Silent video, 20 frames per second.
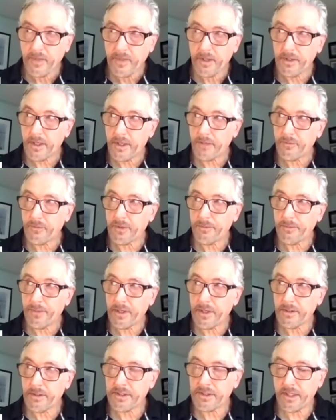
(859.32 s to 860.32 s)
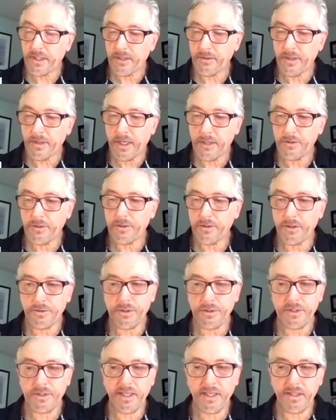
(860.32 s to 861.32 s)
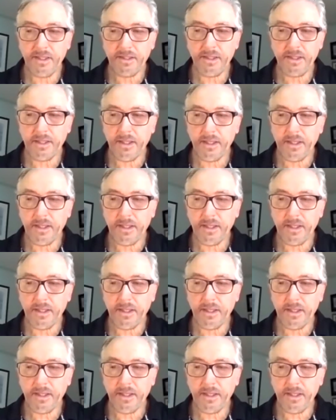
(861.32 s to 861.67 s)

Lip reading: that when parents say, I don't understand it,